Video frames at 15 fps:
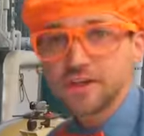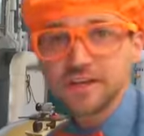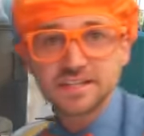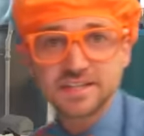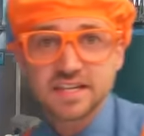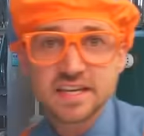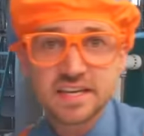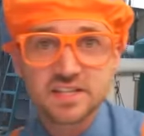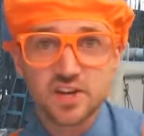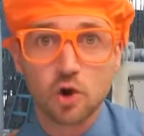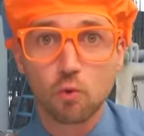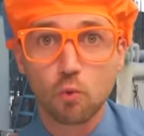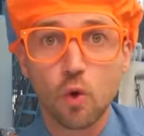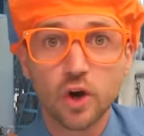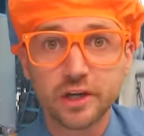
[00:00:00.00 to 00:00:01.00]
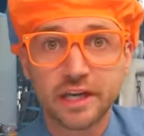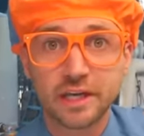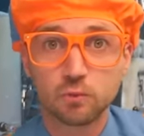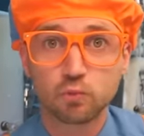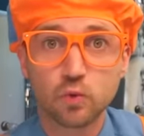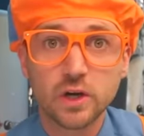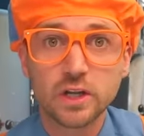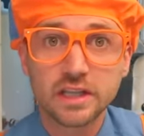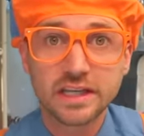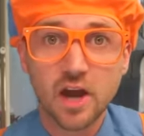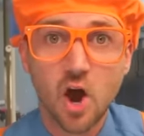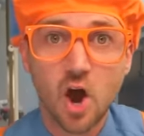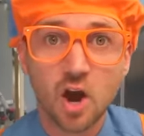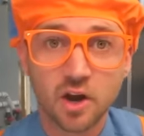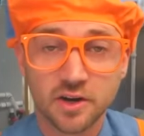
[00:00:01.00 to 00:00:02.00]
these things are working really
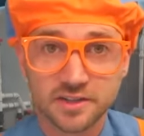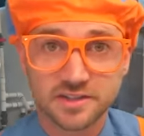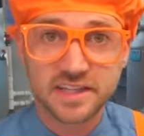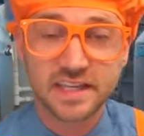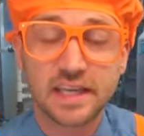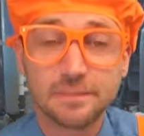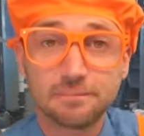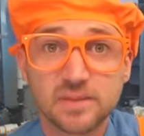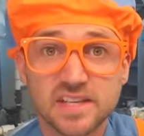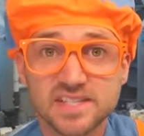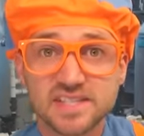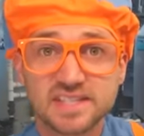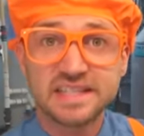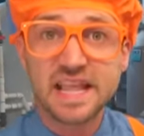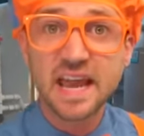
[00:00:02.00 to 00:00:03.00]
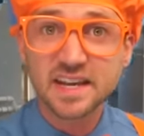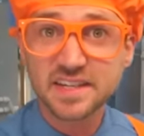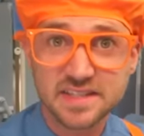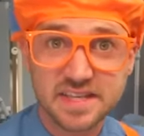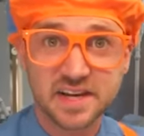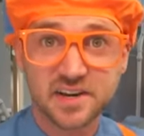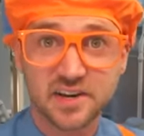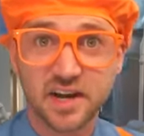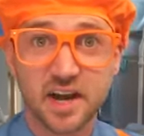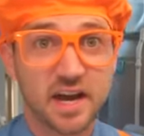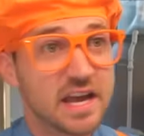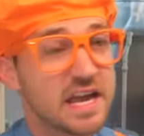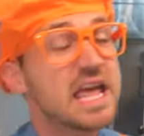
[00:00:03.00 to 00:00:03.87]
hard to keep this next area